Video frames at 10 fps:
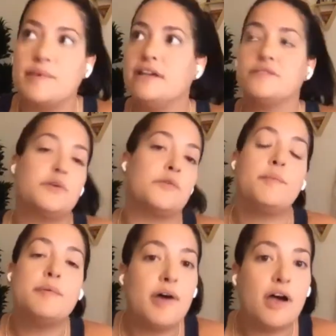because we grew
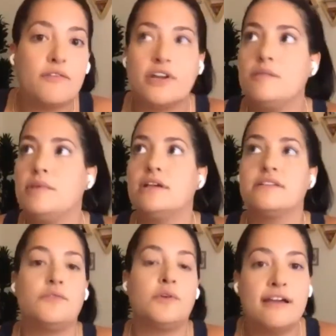up in poverty, because
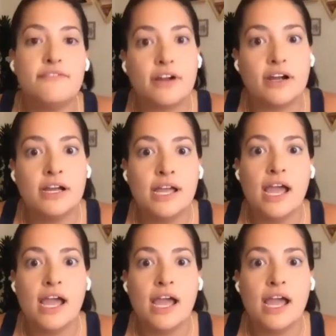of whatever,